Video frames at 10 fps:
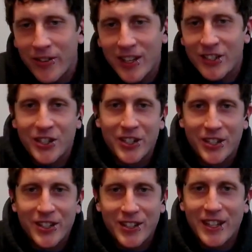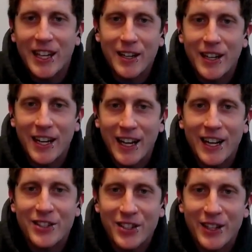kitchen. that
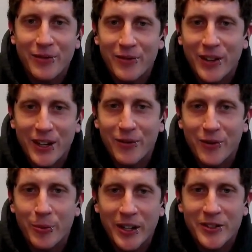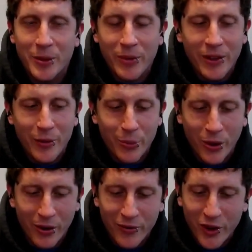actually, you know, ferments our beef and
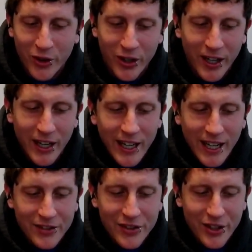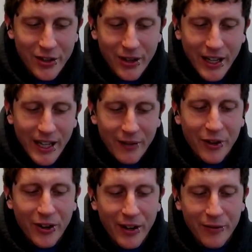pork food. And so if
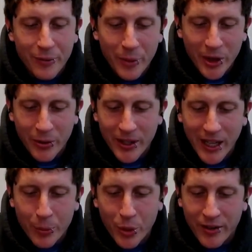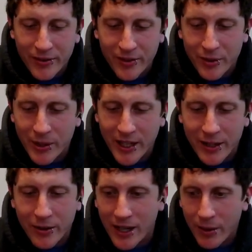you're not familiar with that process, you'd be
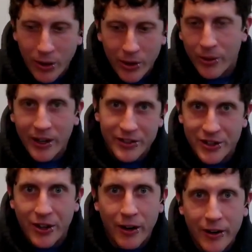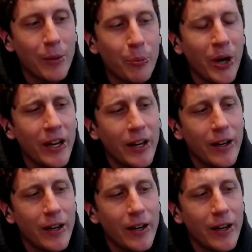like, okay, where do I start? Yeah. But